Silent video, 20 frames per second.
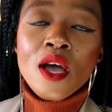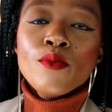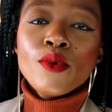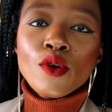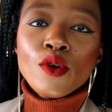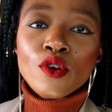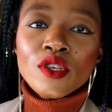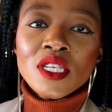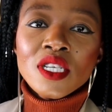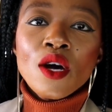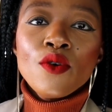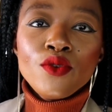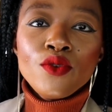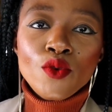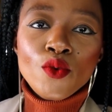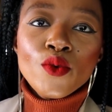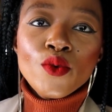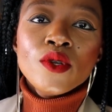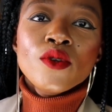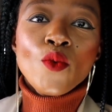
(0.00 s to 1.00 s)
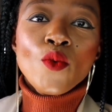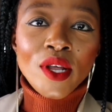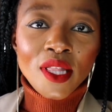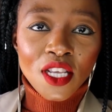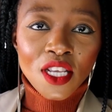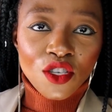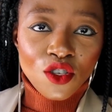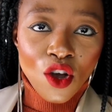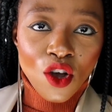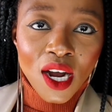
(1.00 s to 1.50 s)
because now you will, when
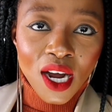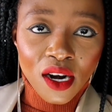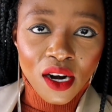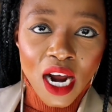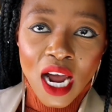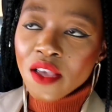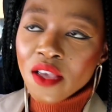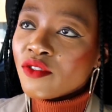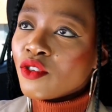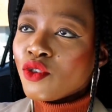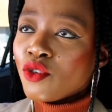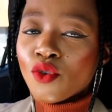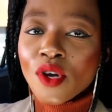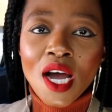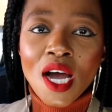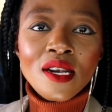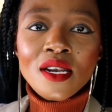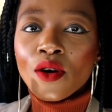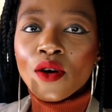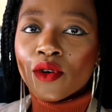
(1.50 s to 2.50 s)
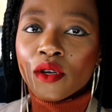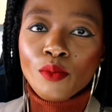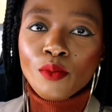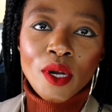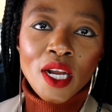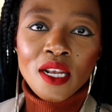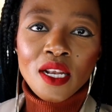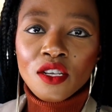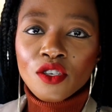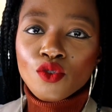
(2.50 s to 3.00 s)
the stock arrives, you can't now
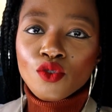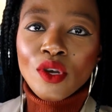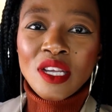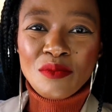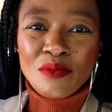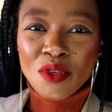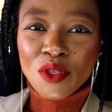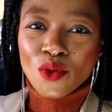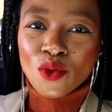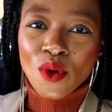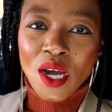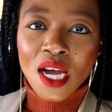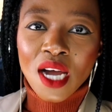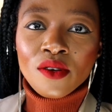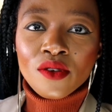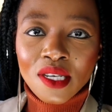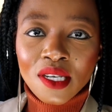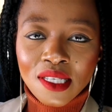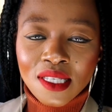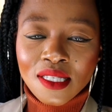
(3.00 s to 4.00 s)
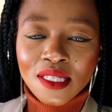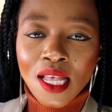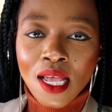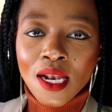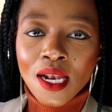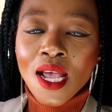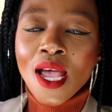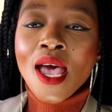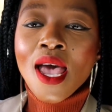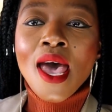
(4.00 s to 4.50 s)
replenish, so it means you can't really sell,